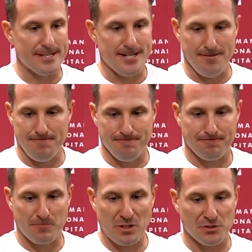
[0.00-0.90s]
It
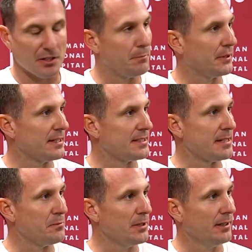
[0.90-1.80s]
was a complete
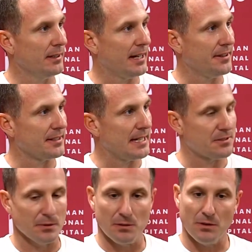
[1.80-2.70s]
team win, and I think
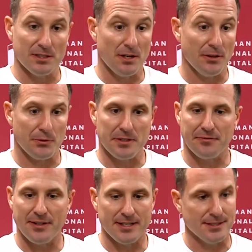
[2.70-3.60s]
that's what it was, all three
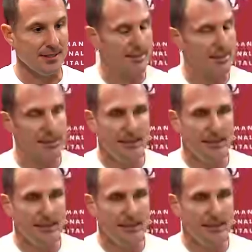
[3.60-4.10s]
phases.